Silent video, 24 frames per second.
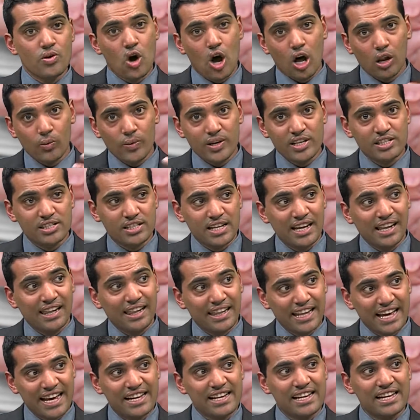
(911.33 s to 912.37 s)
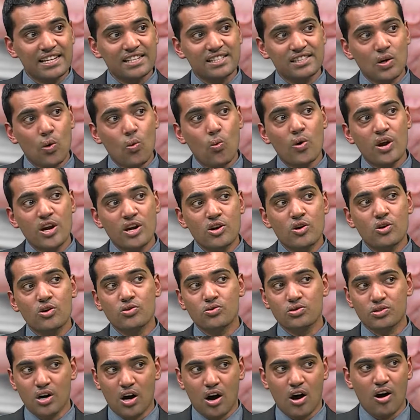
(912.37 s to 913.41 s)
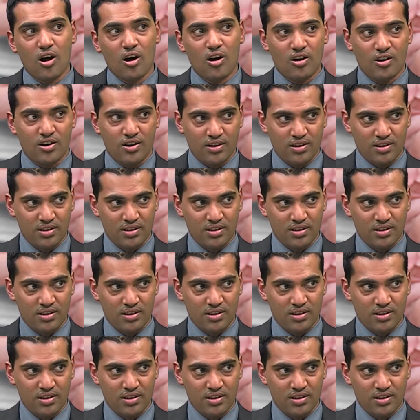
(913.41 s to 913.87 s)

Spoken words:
always say leg is the window to the heart.